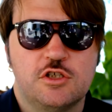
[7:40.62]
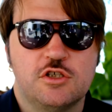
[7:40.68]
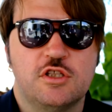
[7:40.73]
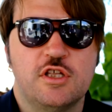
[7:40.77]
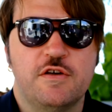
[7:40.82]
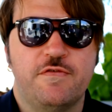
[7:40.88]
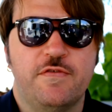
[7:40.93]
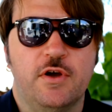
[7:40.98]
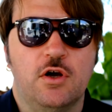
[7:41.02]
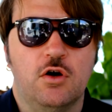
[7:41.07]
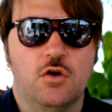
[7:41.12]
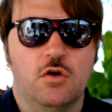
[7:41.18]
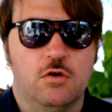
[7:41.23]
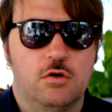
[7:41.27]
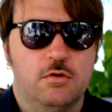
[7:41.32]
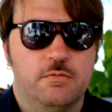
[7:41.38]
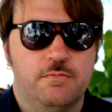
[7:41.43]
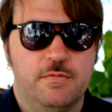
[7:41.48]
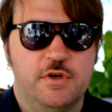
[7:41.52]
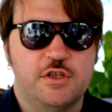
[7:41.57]
It's
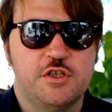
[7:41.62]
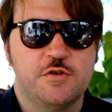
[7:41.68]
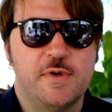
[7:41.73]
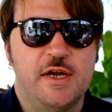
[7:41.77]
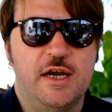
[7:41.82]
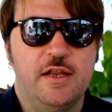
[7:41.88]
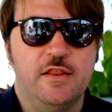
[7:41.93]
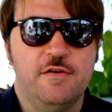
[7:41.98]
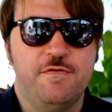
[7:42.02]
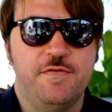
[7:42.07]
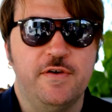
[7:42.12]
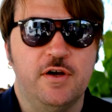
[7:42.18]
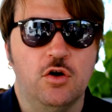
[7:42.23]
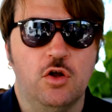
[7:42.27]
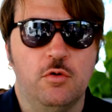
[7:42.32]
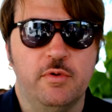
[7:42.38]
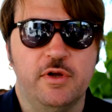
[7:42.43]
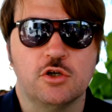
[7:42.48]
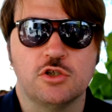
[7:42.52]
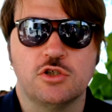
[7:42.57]
difficult. It's very
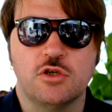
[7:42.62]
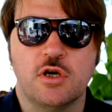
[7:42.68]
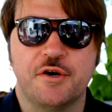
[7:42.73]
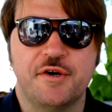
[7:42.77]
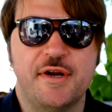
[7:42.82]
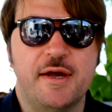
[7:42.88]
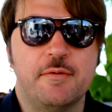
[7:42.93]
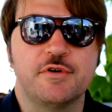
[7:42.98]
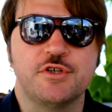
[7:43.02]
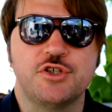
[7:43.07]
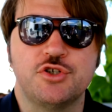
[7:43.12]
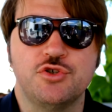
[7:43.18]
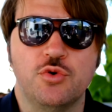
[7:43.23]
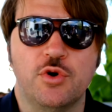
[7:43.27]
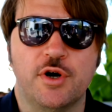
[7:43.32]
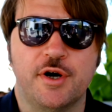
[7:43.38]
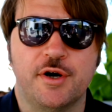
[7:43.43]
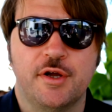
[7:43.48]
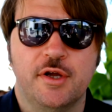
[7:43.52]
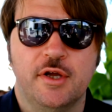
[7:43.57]
difficult because you are never
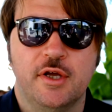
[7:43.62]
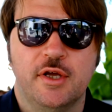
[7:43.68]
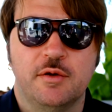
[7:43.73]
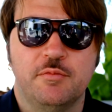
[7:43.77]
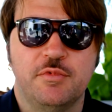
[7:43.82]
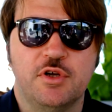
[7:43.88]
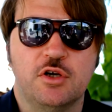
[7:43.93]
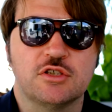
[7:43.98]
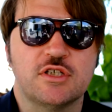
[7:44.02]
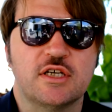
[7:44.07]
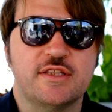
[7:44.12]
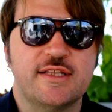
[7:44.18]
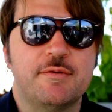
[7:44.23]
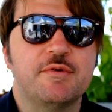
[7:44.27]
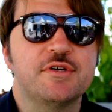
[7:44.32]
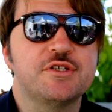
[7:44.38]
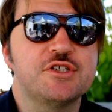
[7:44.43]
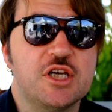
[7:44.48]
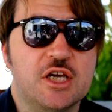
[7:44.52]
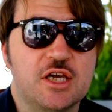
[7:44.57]
sure. Because I
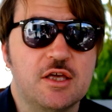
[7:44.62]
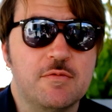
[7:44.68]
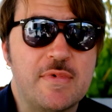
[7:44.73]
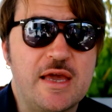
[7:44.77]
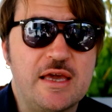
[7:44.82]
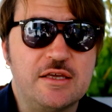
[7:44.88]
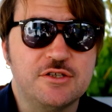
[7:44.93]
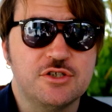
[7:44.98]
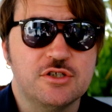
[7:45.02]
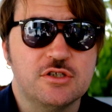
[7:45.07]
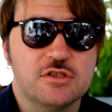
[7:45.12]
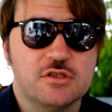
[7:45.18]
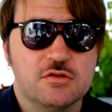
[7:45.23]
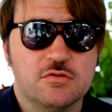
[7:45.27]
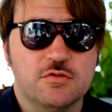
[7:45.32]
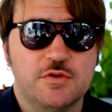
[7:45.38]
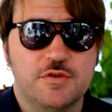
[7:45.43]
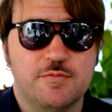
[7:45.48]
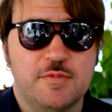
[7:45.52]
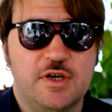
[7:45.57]
never check
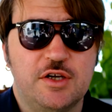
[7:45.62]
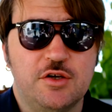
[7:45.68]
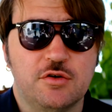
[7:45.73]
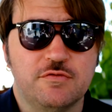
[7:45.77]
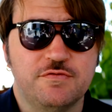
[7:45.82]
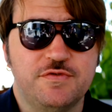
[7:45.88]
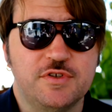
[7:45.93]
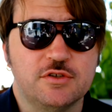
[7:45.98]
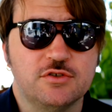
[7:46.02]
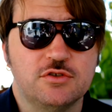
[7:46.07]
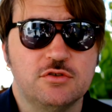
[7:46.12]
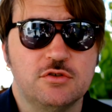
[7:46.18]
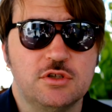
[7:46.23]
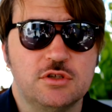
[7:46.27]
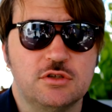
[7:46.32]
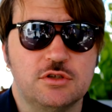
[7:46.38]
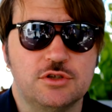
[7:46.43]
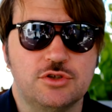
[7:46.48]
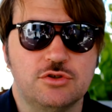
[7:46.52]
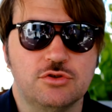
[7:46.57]
images with my own films
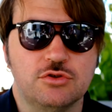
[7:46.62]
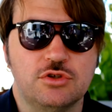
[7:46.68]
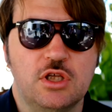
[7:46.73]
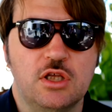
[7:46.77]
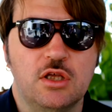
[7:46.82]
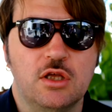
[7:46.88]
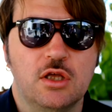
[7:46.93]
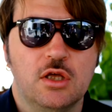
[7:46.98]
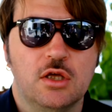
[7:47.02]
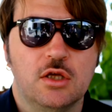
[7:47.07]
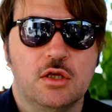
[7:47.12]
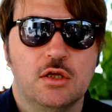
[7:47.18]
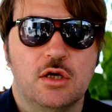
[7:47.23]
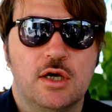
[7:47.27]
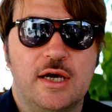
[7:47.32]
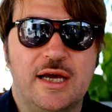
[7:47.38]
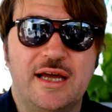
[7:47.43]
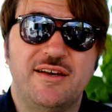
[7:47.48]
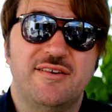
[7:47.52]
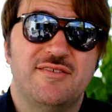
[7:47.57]
during the shooting.
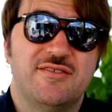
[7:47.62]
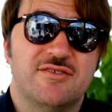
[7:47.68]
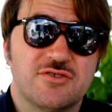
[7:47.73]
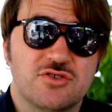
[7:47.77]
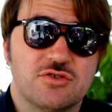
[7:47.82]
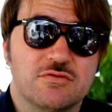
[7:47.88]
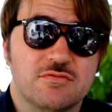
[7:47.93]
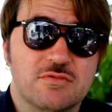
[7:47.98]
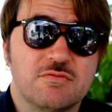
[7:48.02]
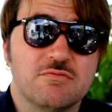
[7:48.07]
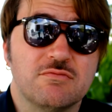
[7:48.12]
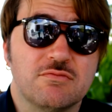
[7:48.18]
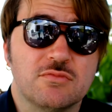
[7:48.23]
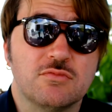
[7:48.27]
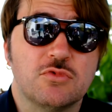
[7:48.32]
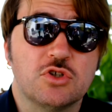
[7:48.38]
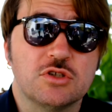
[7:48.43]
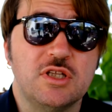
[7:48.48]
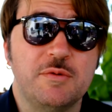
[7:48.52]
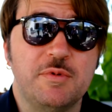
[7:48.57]
And
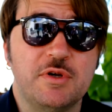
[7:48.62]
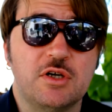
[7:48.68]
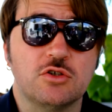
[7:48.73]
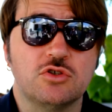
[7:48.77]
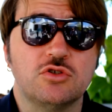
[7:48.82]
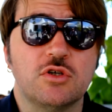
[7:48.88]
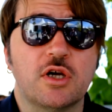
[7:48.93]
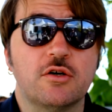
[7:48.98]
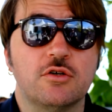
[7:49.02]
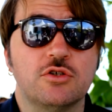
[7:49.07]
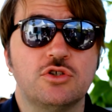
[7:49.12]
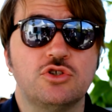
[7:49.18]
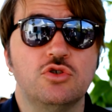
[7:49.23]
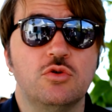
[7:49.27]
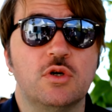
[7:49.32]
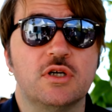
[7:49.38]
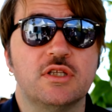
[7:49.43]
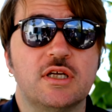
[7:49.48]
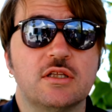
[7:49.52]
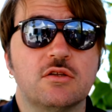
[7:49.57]
mostly because you are not
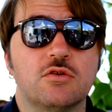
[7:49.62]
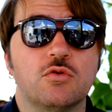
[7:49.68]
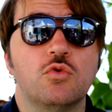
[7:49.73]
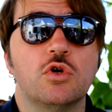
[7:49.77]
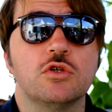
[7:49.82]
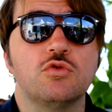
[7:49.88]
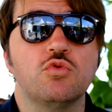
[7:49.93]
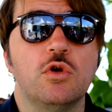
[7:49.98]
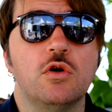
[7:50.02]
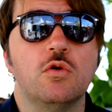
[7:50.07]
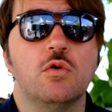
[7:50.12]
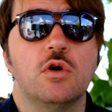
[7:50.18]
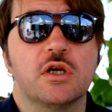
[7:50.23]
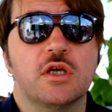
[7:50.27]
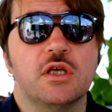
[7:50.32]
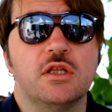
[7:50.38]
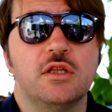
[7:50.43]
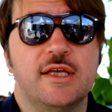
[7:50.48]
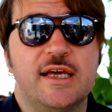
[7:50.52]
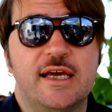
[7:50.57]
sure that what will
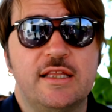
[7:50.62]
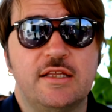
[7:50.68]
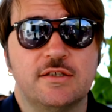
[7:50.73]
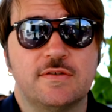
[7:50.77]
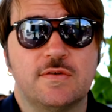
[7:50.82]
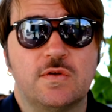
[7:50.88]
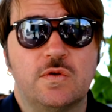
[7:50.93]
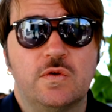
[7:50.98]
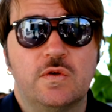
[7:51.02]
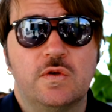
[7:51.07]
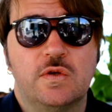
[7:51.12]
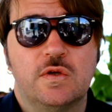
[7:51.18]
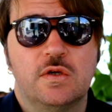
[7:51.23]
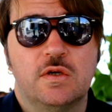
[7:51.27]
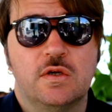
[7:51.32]
work in the edit.